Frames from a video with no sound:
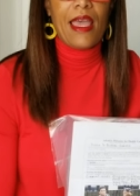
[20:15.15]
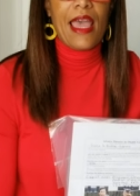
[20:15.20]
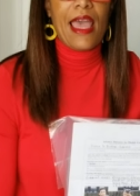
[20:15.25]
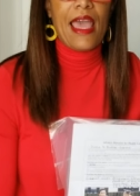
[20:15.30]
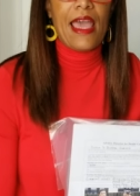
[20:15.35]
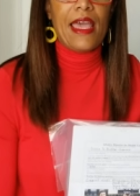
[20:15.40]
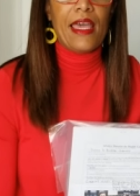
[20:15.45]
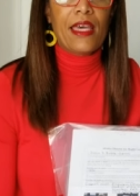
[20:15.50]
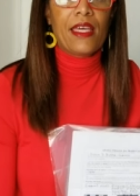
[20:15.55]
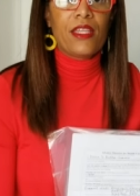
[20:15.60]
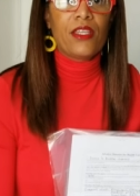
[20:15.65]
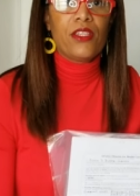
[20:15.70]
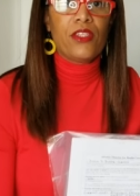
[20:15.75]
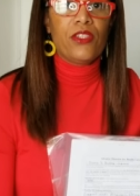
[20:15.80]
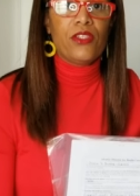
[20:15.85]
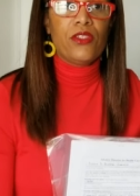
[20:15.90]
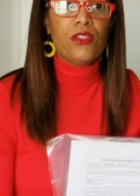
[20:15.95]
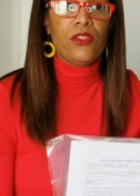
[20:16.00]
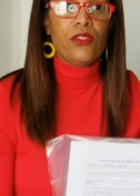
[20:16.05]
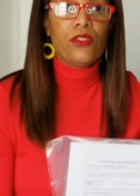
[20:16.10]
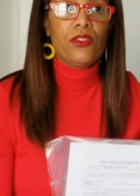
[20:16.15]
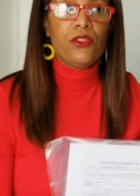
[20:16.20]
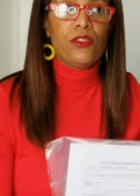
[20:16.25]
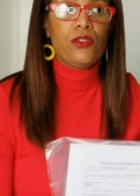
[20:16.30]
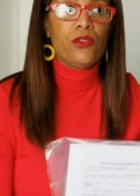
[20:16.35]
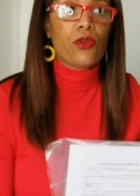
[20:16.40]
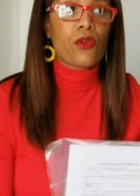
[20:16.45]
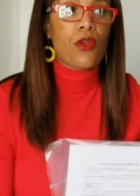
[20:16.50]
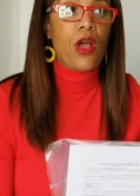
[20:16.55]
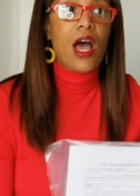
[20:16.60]
and
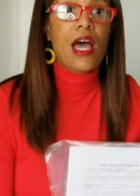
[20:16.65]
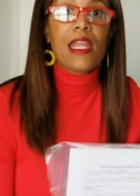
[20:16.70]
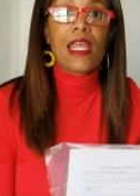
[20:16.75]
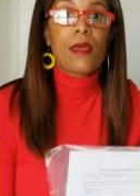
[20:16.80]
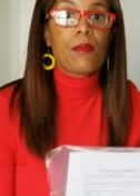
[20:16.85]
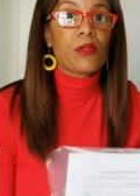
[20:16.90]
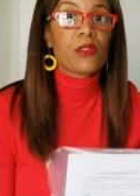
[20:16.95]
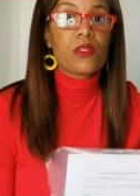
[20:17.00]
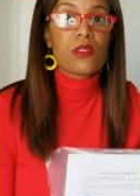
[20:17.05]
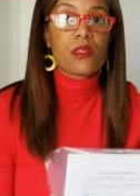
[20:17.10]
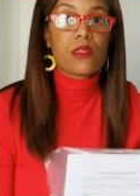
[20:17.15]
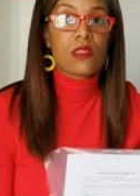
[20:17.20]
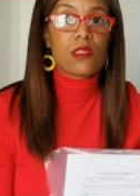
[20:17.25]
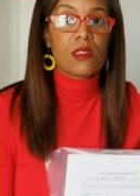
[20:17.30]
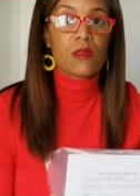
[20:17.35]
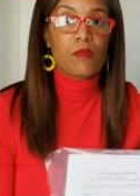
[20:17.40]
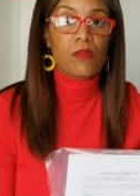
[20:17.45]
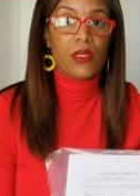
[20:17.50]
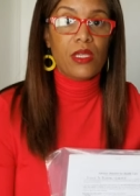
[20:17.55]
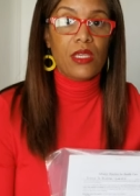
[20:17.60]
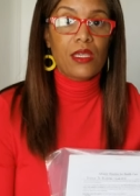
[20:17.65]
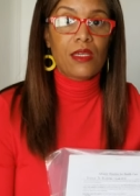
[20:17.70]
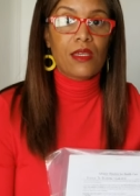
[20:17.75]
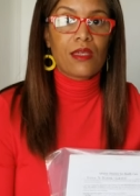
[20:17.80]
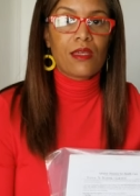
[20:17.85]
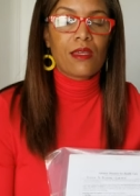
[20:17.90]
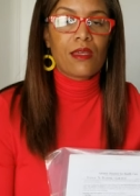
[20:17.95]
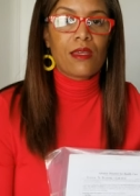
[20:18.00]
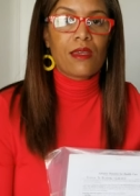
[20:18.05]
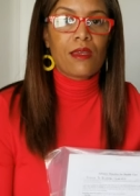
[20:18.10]
you're unable to speak,
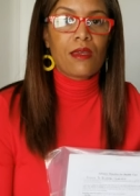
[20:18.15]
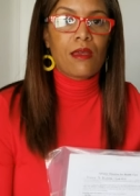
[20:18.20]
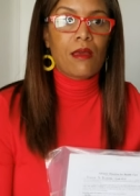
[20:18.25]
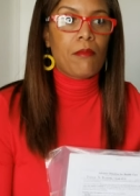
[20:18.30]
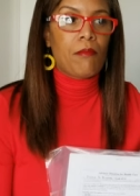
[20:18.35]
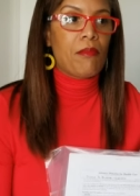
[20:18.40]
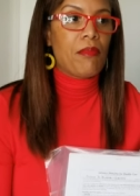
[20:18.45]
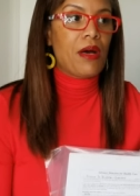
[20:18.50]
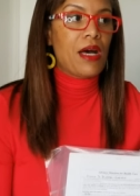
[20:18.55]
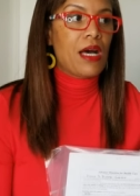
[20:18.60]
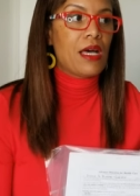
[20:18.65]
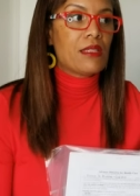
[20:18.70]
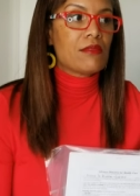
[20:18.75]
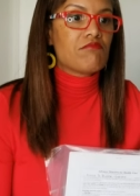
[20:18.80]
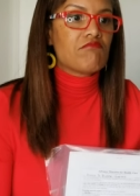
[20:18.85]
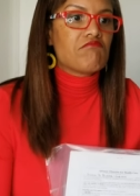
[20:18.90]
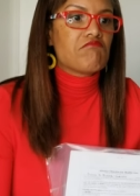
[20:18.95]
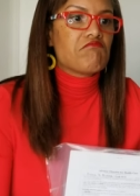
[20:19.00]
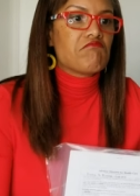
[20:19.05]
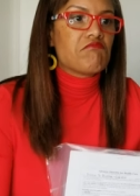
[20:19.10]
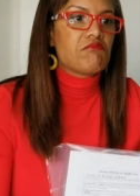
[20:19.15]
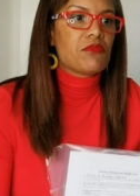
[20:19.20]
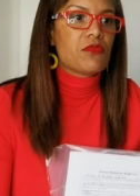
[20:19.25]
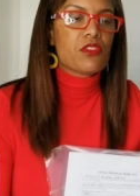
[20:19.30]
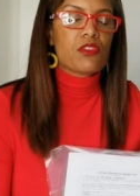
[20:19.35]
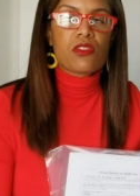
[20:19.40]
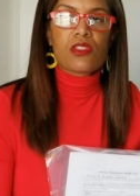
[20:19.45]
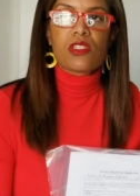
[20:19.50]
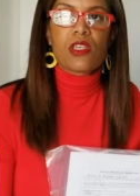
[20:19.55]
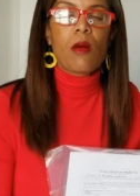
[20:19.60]
but
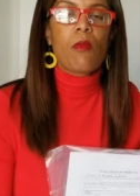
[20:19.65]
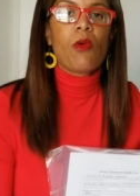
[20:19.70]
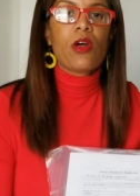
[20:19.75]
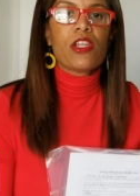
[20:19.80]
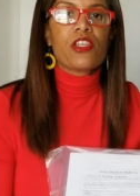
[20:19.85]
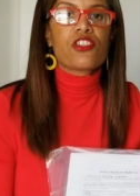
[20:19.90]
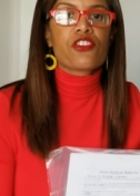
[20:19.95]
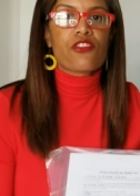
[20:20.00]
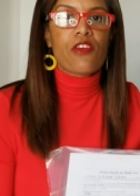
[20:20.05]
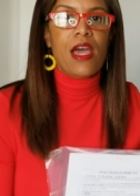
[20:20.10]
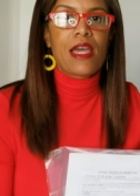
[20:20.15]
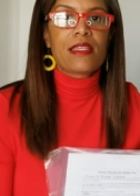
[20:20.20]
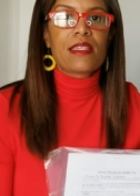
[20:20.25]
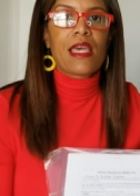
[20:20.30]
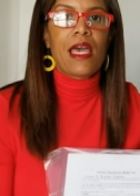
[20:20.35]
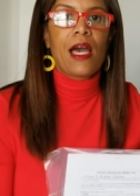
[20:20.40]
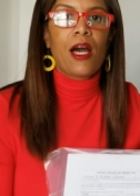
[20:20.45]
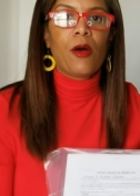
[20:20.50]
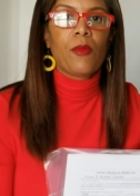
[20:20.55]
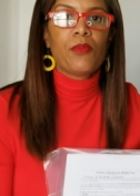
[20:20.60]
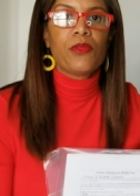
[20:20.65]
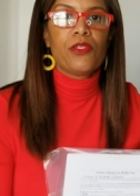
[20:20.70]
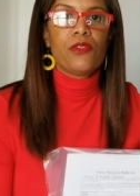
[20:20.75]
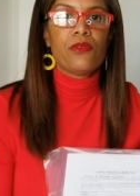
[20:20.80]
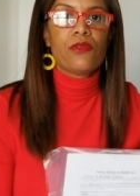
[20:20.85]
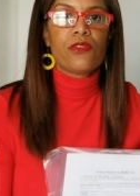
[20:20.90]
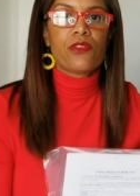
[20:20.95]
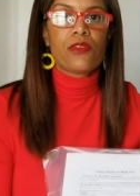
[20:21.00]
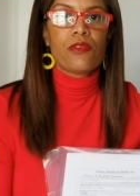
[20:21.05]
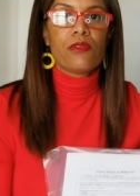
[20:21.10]
someone is trying to help
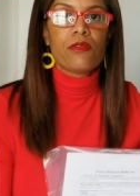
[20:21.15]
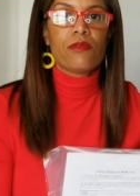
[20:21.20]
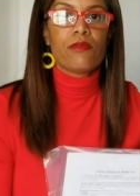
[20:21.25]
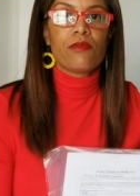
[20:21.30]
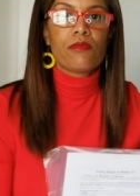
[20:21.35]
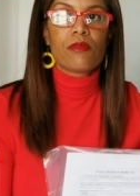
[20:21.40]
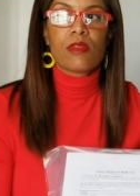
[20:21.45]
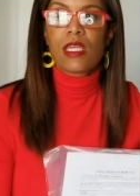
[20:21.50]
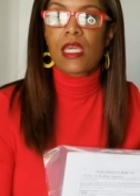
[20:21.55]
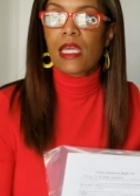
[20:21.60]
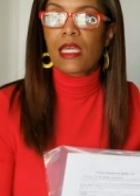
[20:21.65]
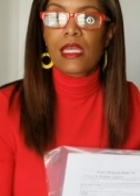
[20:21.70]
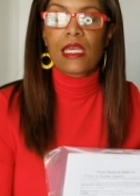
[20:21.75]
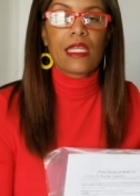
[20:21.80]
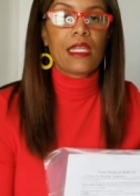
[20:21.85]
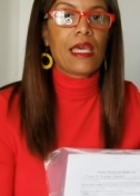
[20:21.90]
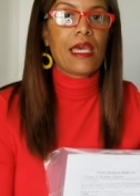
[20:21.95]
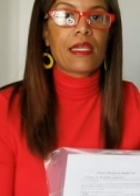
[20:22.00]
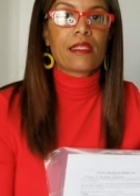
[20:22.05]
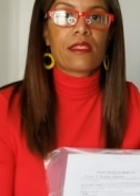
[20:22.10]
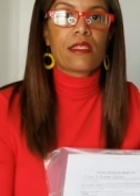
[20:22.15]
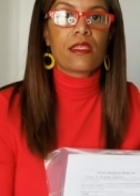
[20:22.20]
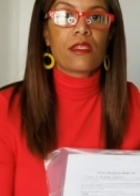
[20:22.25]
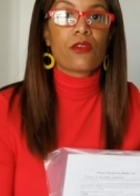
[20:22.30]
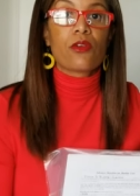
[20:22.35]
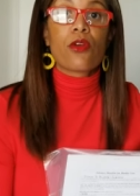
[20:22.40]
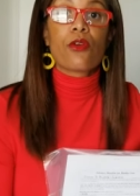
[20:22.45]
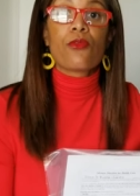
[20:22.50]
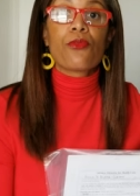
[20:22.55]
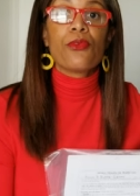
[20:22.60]
you to get connected
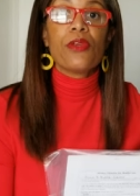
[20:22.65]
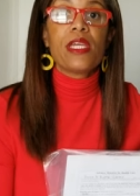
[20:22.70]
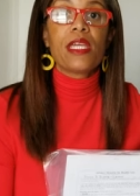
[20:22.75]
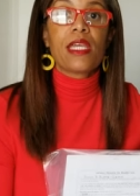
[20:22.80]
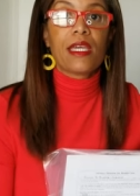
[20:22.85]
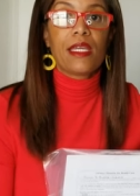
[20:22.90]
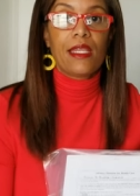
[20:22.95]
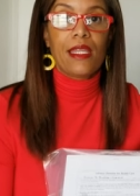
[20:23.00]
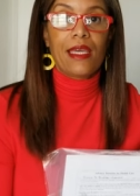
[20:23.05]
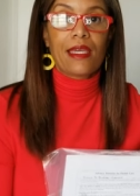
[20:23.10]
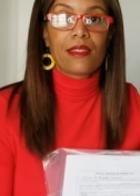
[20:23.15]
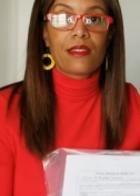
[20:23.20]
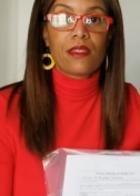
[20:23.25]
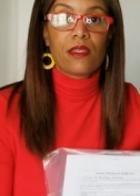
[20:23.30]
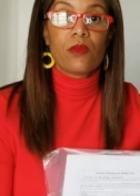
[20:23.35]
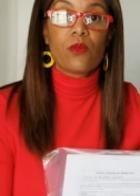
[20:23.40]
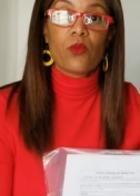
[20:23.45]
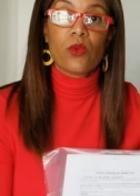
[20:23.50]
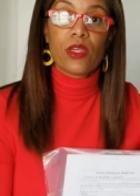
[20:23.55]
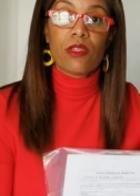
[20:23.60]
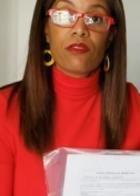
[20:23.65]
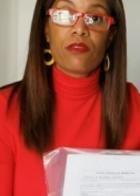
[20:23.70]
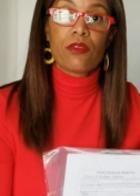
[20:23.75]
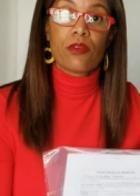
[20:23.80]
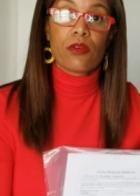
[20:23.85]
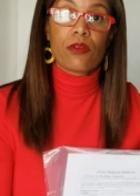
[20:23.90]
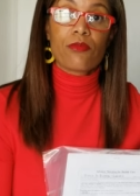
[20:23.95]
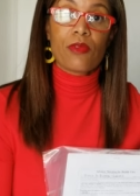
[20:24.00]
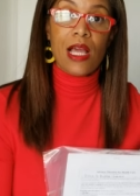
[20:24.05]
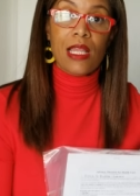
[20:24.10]
or reconnected with
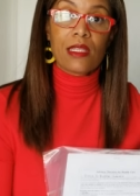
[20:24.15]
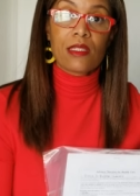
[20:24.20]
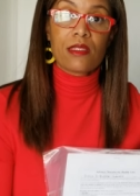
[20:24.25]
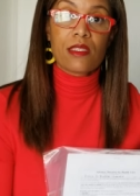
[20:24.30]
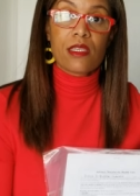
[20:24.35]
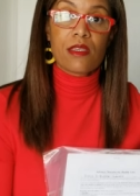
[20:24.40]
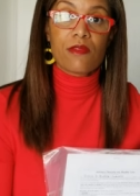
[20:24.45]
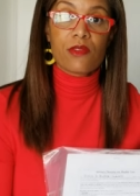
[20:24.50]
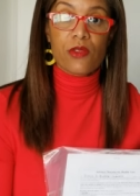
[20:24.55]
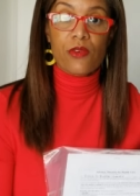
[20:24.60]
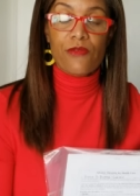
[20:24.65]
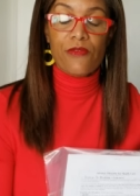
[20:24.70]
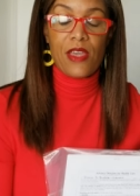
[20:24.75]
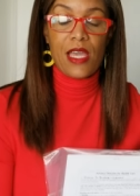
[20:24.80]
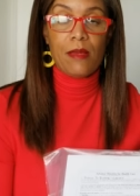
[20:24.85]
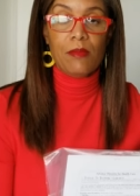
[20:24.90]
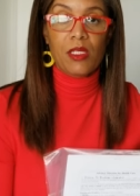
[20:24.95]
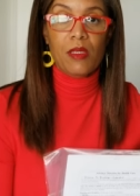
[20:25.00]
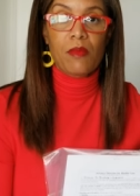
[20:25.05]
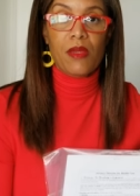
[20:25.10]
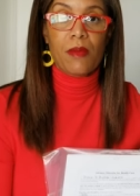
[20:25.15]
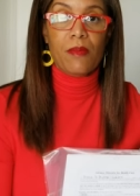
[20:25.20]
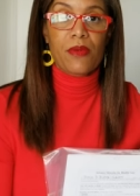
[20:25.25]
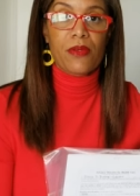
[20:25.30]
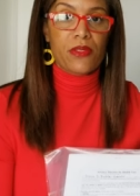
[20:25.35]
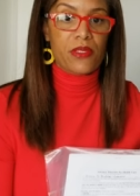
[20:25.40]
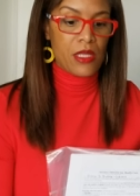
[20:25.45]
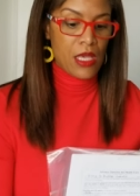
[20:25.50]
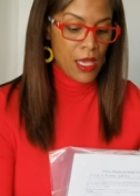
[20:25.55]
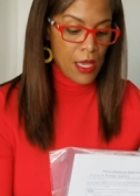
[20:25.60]
your relatives or family
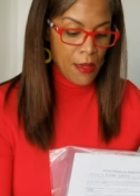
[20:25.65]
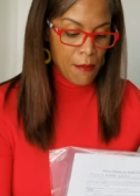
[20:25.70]
members?